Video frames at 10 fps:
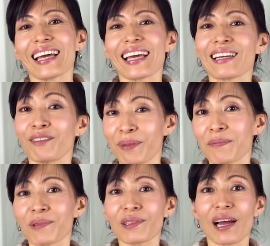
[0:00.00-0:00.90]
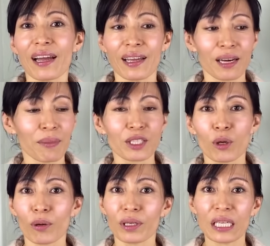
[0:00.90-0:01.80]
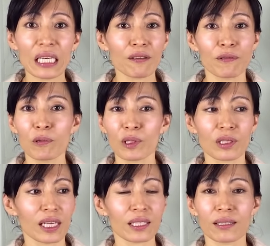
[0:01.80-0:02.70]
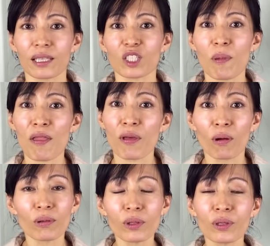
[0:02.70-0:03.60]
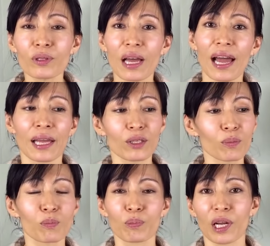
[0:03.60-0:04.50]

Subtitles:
And remember, I had my daughter Nina, who was less than 6 months old, so I had to